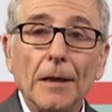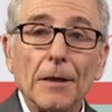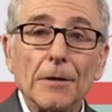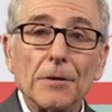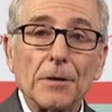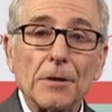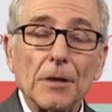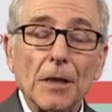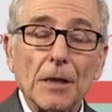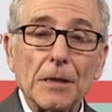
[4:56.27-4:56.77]

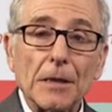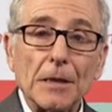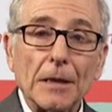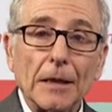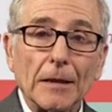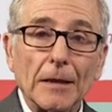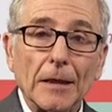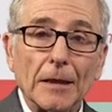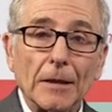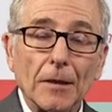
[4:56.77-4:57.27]

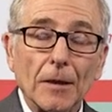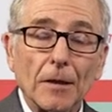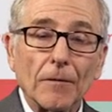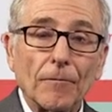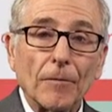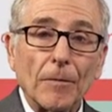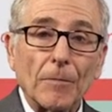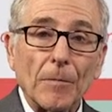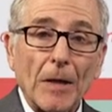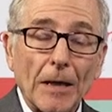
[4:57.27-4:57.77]
suggesting that
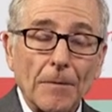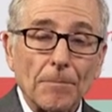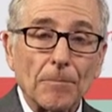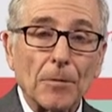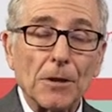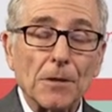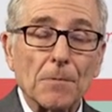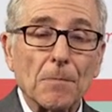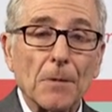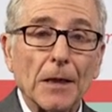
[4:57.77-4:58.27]
from that
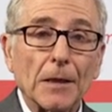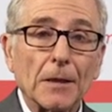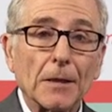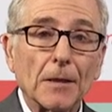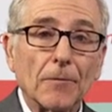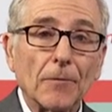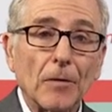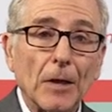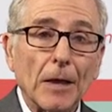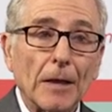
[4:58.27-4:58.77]

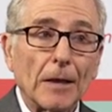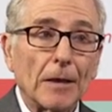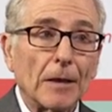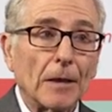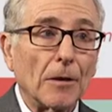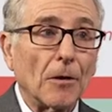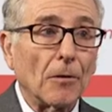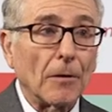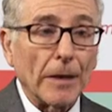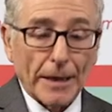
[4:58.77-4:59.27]
perspective, the
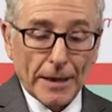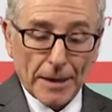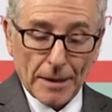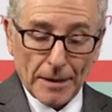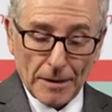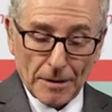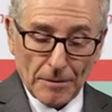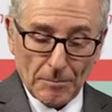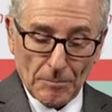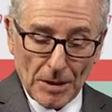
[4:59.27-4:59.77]

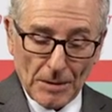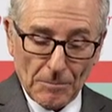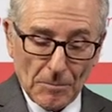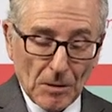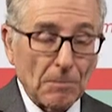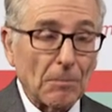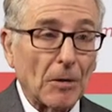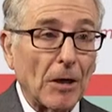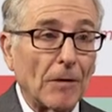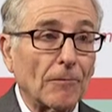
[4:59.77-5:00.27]
NOAC may
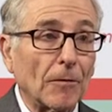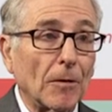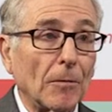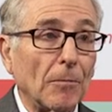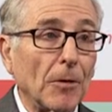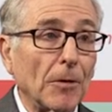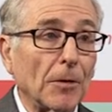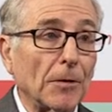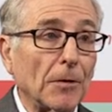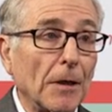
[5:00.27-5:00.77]
be
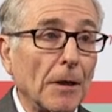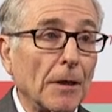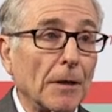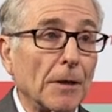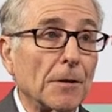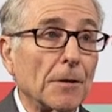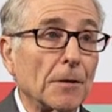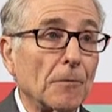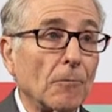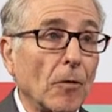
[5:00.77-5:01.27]
preferable
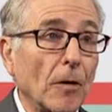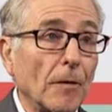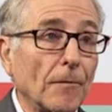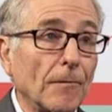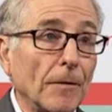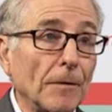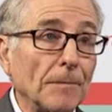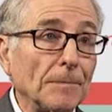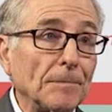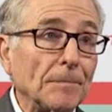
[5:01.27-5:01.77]
to
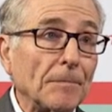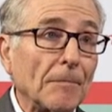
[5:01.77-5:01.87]
warfarin.